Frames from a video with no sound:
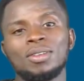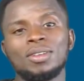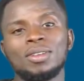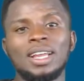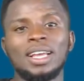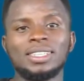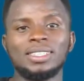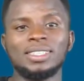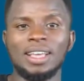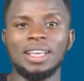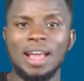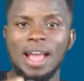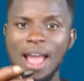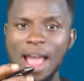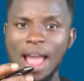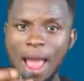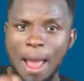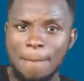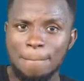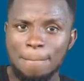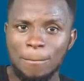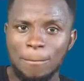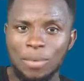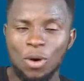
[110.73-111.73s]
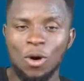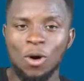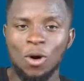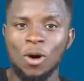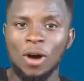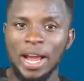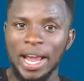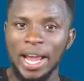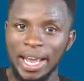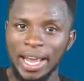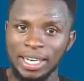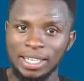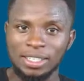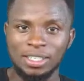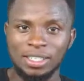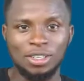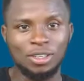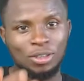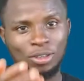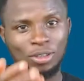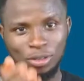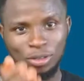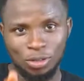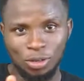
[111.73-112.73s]
let's say, m or n,
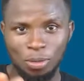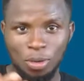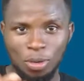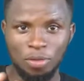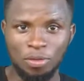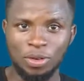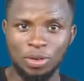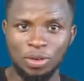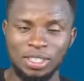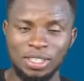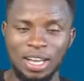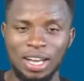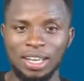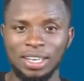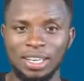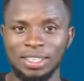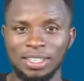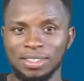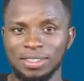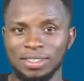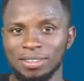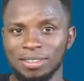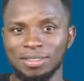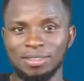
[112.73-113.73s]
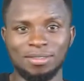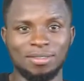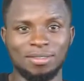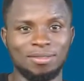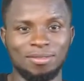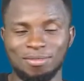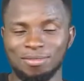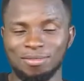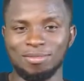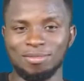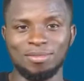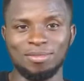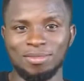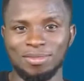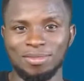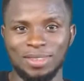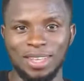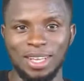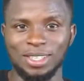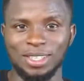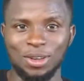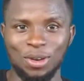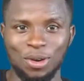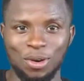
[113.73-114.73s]
some of you start
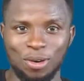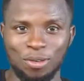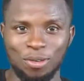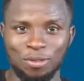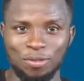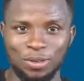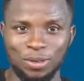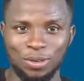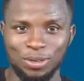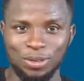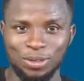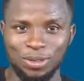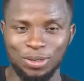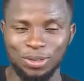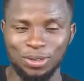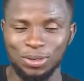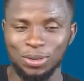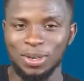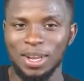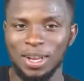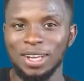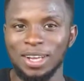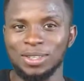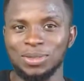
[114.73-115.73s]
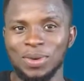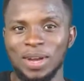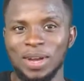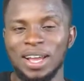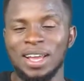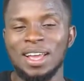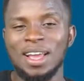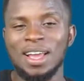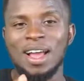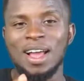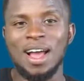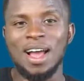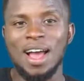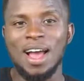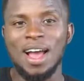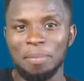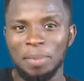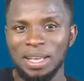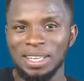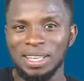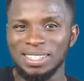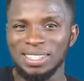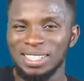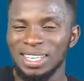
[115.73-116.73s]
getting confused. So that's why I
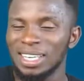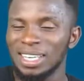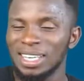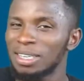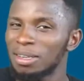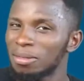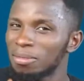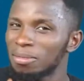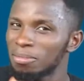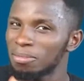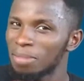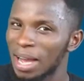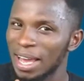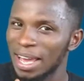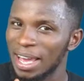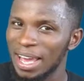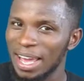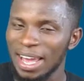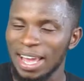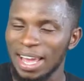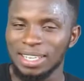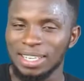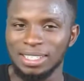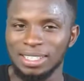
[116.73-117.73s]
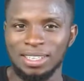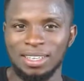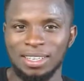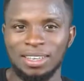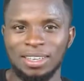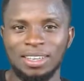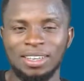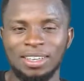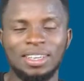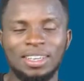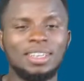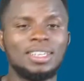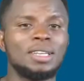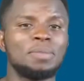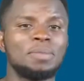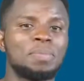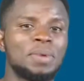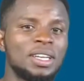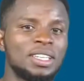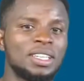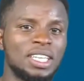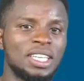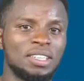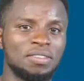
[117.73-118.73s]
maintain my x
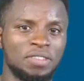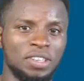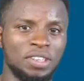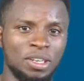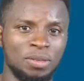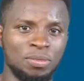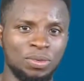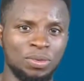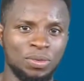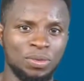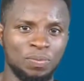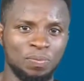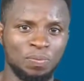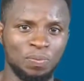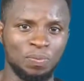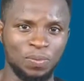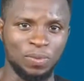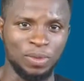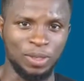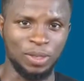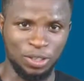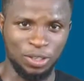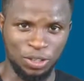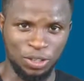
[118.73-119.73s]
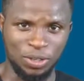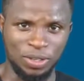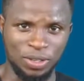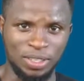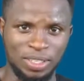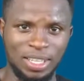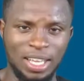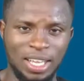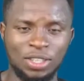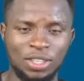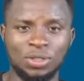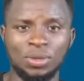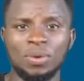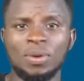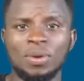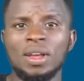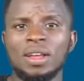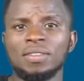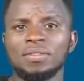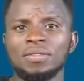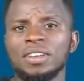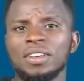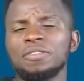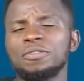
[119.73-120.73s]
independent variable. Do you understand? So
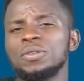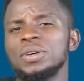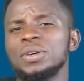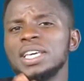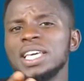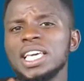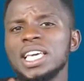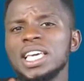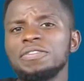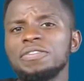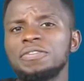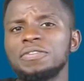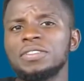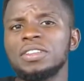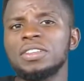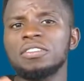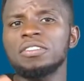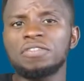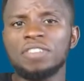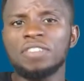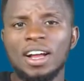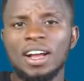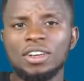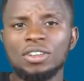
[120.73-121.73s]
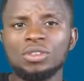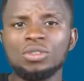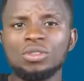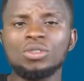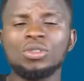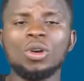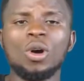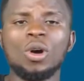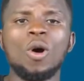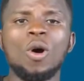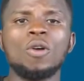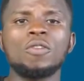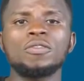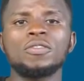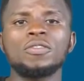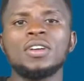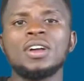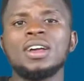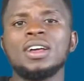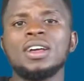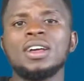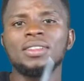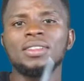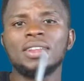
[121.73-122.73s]
therefore, if the values of
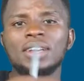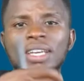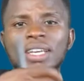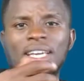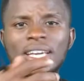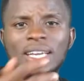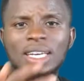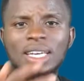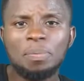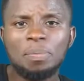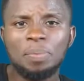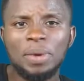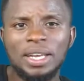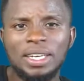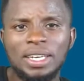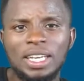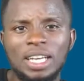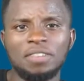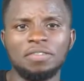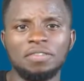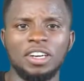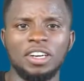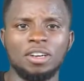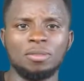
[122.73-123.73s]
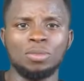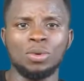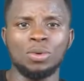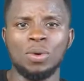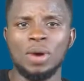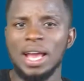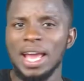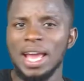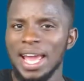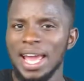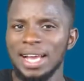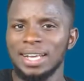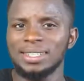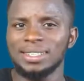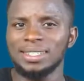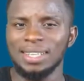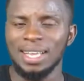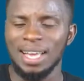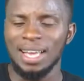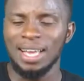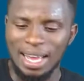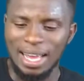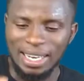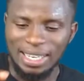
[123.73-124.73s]
the independent variable
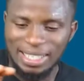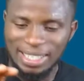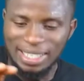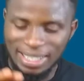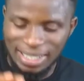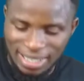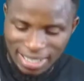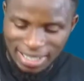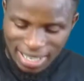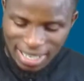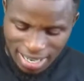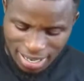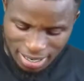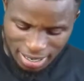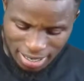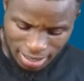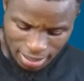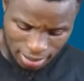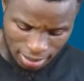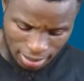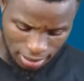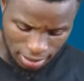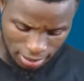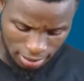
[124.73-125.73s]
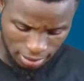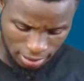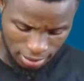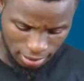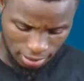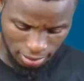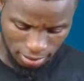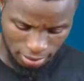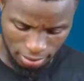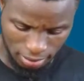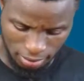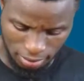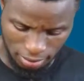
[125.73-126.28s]
x decreases,